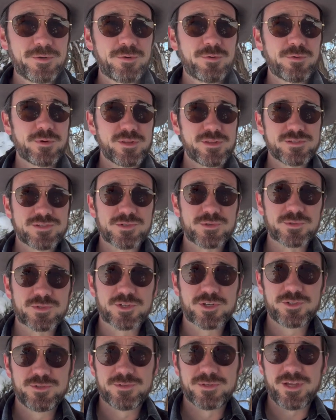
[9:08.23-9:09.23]
one of those old
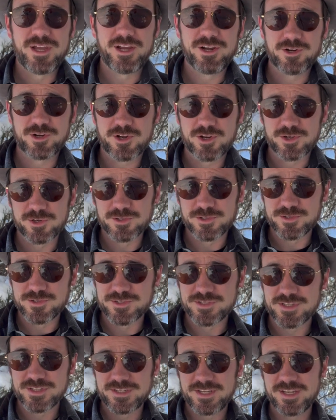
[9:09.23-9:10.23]
hair
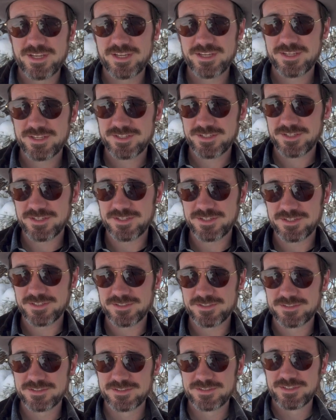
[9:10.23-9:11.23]
curlers that,
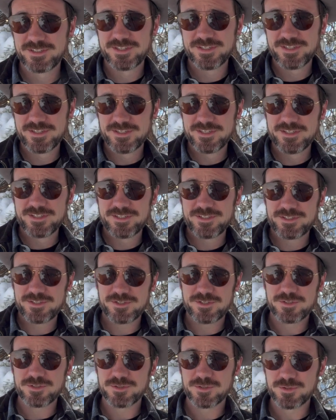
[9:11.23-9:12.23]
uh,
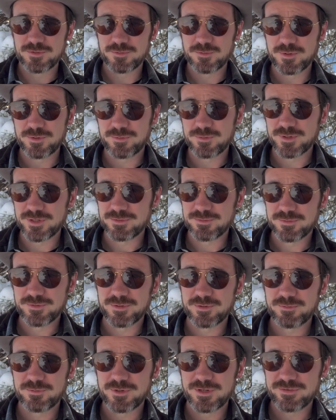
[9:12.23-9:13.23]
or, or what, what,
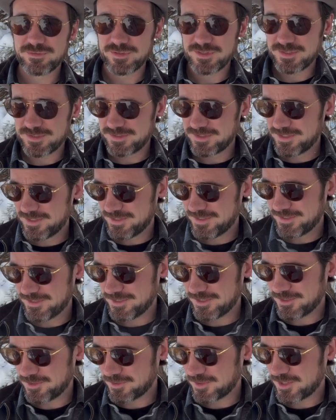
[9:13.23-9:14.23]
whatever the,
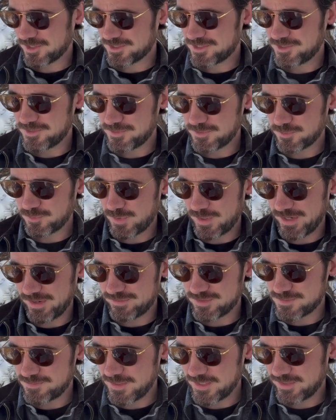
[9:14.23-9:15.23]
you know, cartoon
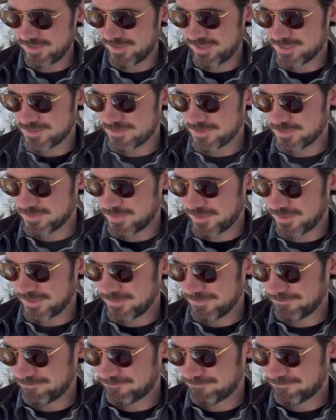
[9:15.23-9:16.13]
wives beat their husbands with.